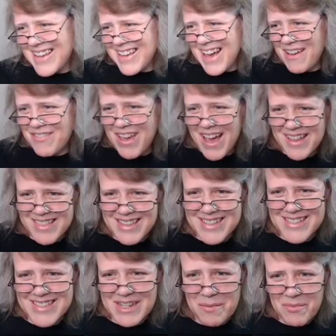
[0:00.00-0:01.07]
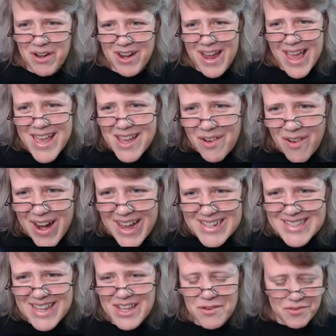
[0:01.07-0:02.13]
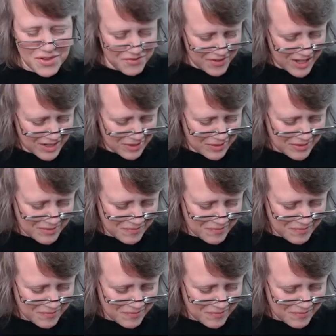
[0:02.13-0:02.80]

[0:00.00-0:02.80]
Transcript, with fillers: I've got this somewhere. Hey, Corhax, thank you for the follow.